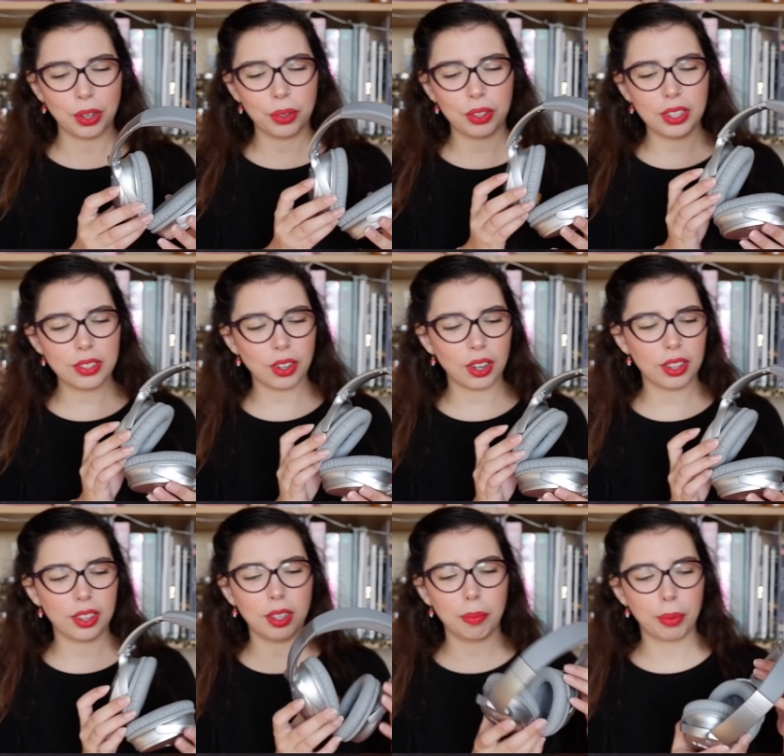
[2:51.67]
So these are
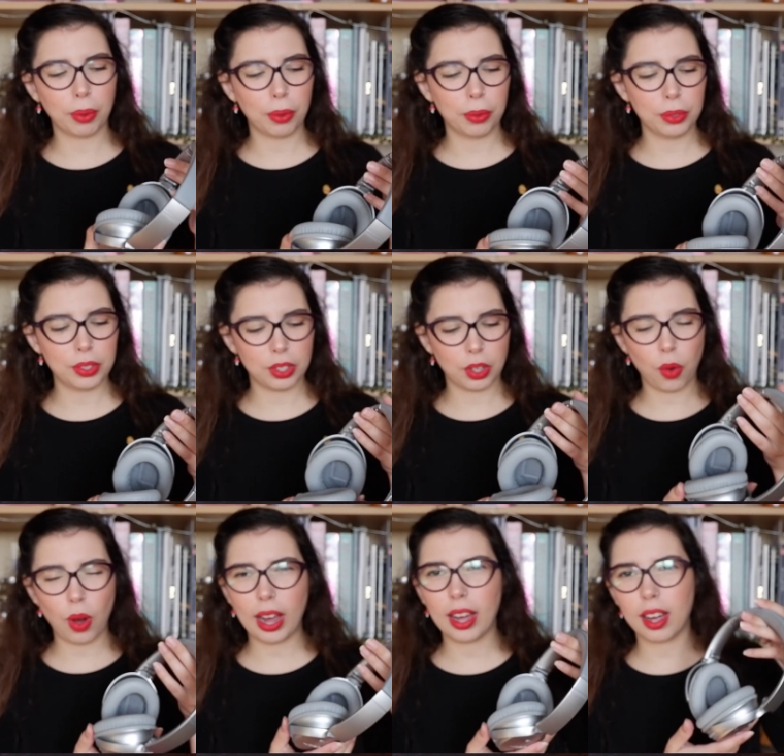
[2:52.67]
the Bose
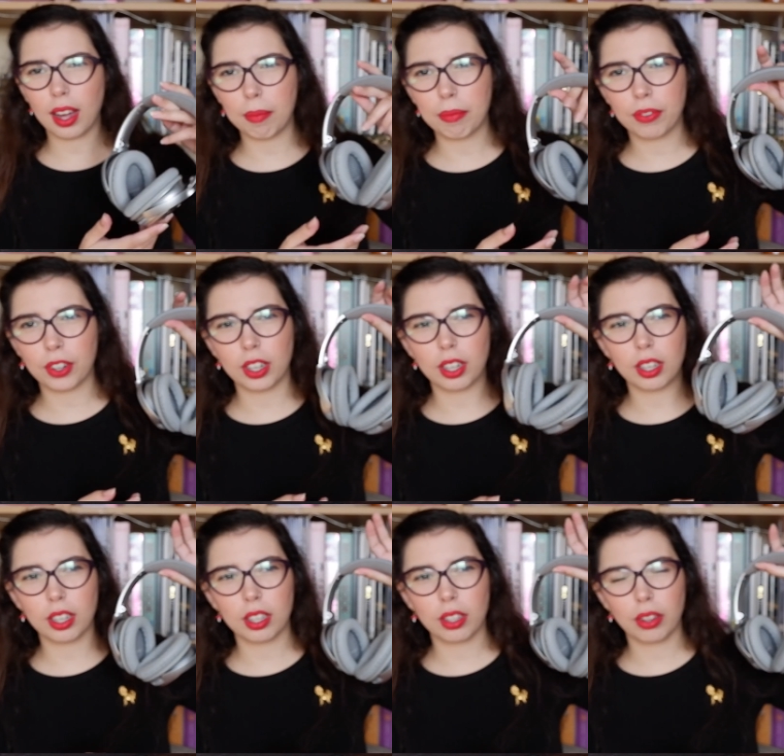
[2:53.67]
Quiet
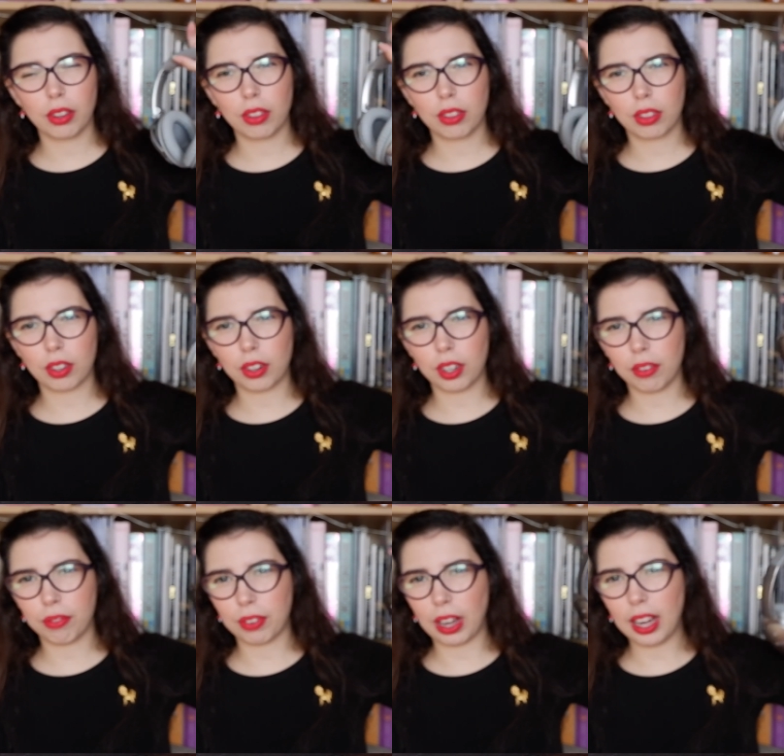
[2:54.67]
Comfort
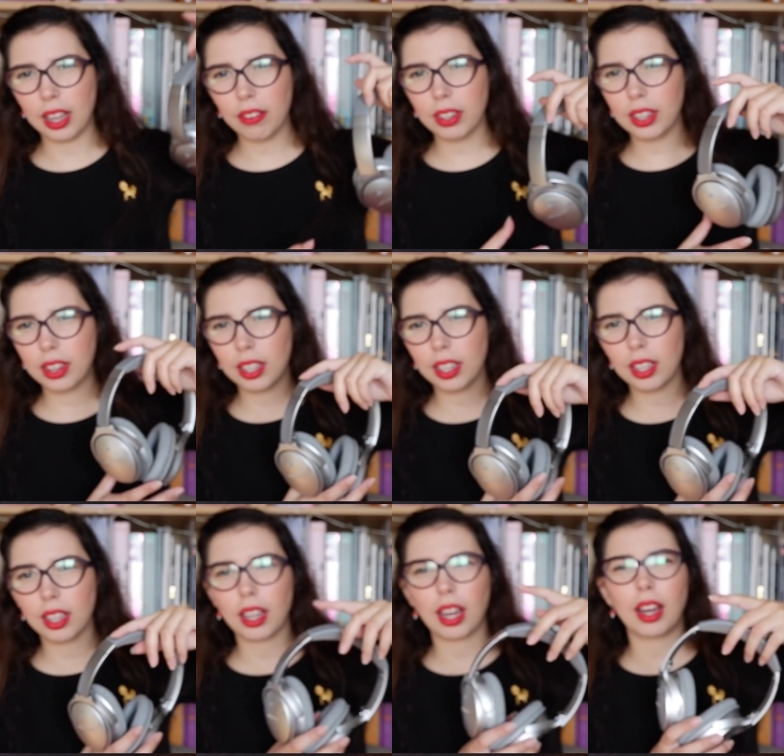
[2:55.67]
35, I think.